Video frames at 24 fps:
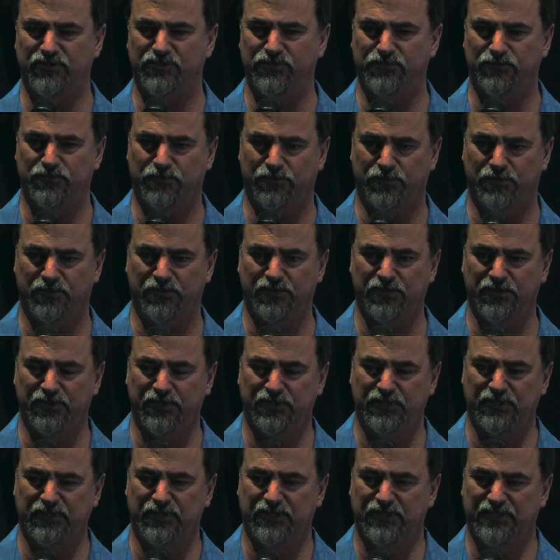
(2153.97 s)
tool
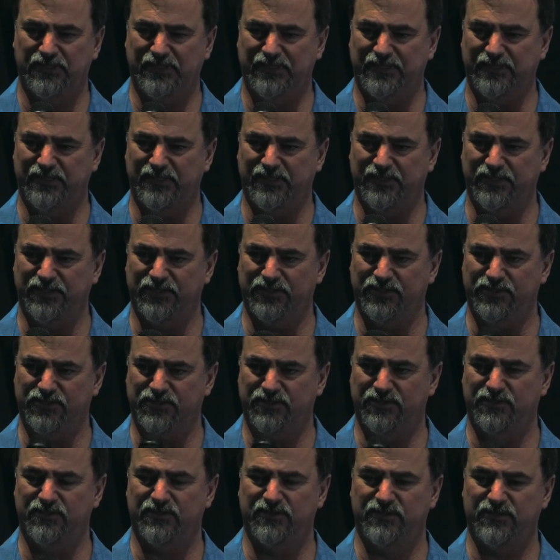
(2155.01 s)
is